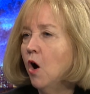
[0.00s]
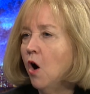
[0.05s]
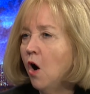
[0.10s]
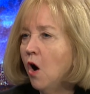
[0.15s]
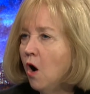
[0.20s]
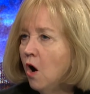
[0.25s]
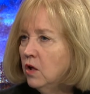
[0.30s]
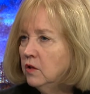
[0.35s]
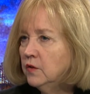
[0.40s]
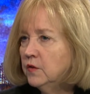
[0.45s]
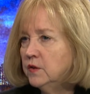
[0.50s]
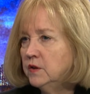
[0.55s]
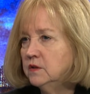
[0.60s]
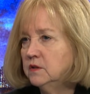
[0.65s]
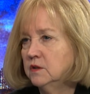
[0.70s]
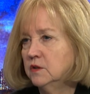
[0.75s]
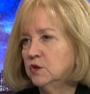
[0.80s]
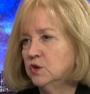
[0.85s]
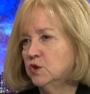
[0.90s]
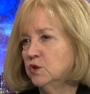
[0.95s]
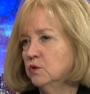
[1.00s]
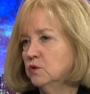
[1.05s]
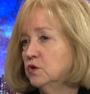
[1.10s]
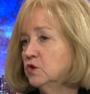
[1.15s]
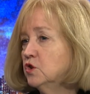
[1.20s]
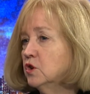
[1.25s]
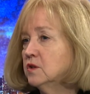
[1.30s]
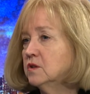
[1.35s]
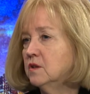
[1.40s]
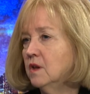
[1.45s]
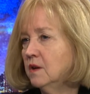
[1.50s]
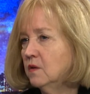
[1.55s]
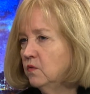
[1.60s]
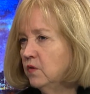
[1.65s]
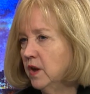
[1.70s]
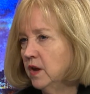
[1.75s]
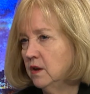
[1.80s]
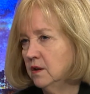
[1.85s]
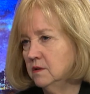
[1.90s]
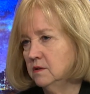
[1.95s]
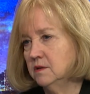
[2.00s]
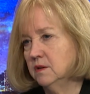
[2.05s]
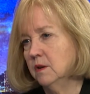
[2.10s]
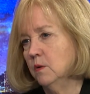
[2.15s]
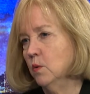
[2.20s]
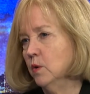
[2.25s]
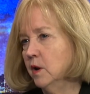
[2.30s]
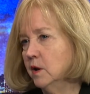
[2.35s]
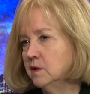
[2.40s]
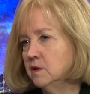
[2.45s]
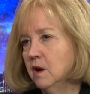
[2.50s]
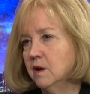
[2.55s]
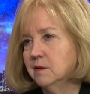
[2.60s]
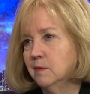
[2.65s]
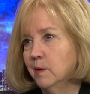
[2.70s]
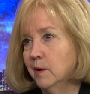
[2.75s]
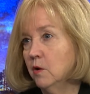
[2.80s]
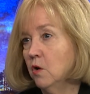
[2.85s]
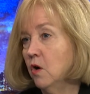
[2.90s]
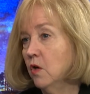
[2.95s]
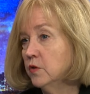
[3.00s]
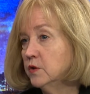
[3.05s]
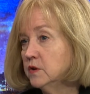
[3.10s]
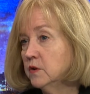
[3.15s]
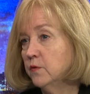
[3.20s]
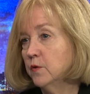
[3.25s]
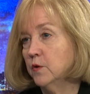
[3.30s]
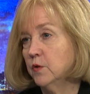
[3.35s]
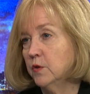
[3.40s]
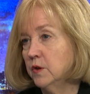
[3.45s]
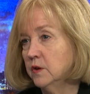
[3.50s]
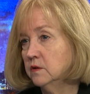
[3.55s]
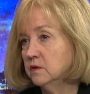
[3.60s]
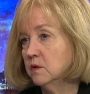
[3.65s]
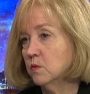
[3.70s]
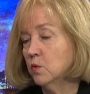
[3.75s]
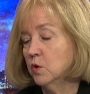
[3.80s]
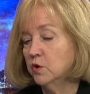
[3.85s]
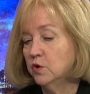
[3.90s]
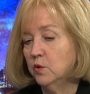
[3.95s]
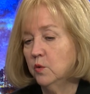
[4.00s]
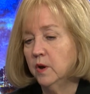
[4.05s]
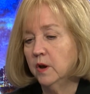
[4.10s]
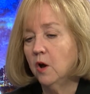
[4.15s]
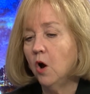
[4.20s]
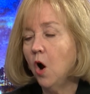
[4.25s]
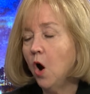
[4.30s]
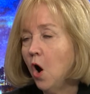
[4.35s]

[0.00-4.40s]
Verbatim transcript: All of these issues, just like vacancy, when I talked about all the different things that we're doing,